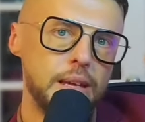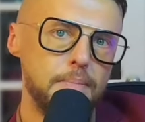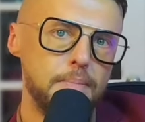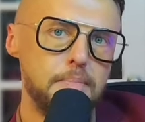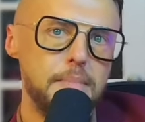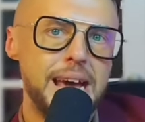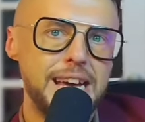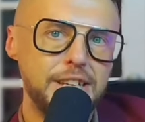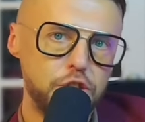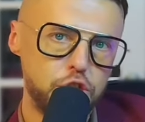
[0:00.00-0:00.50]

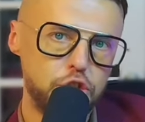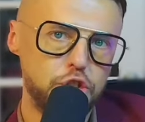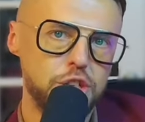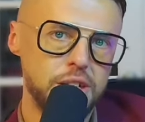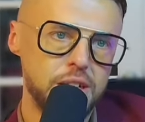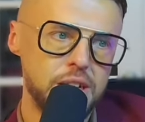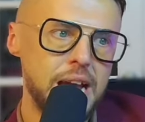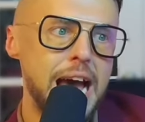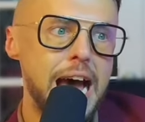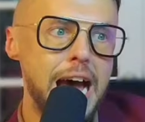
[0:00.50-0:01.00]

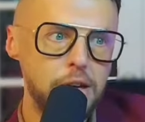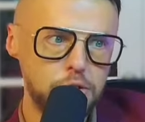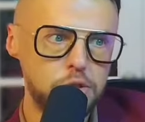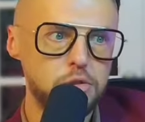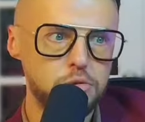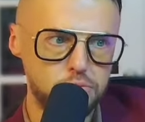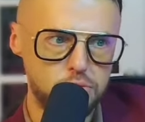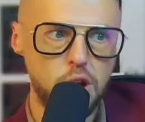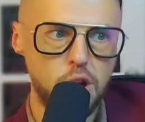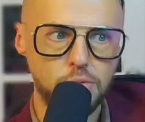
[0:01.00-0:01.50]
Messaging, how to
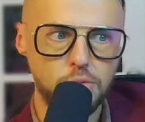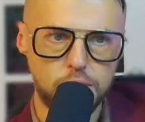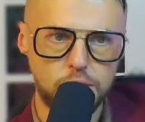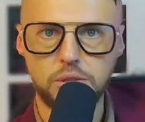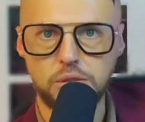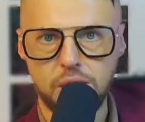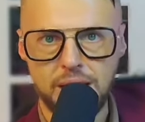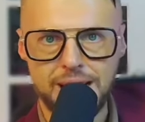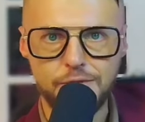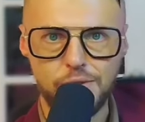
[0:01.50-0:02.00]
grow to
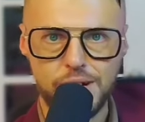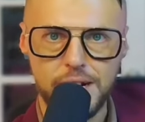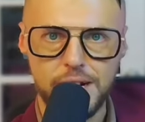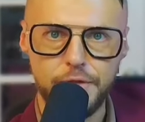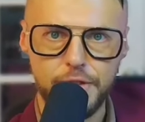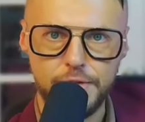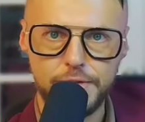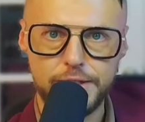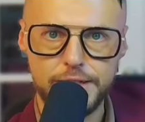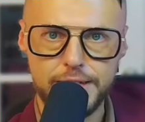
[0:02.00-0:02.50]

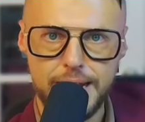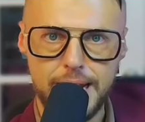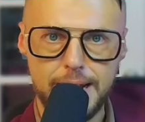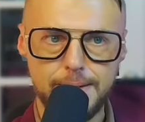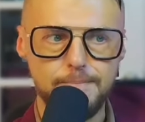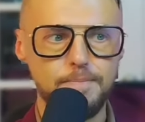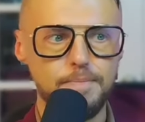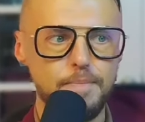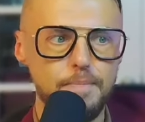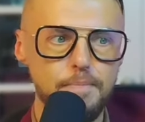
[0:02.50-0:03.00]

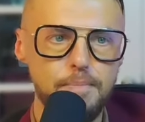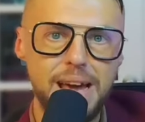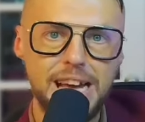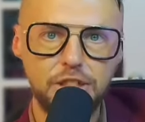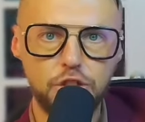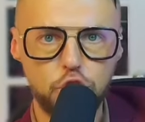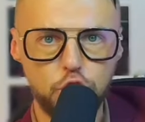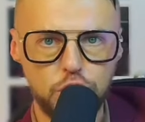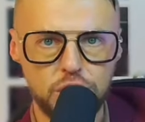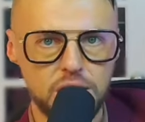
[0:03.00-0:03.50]
250K.
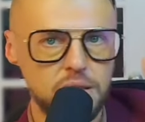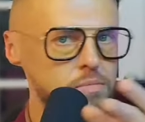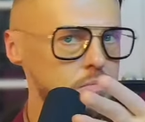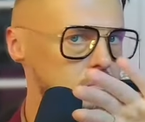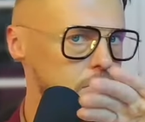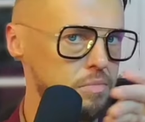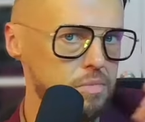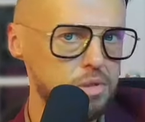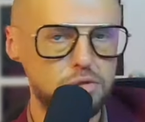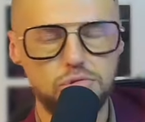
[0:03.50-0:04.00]
Messaging,
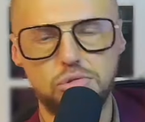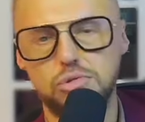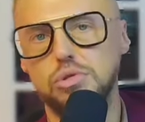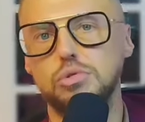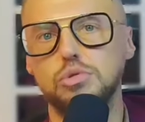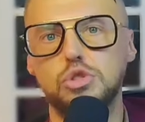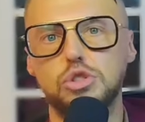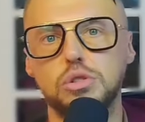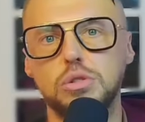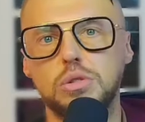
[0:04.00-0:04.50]

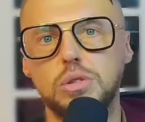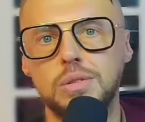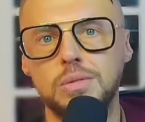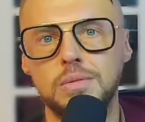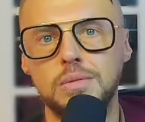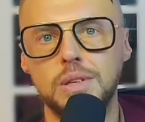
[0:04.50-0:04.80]
crucial.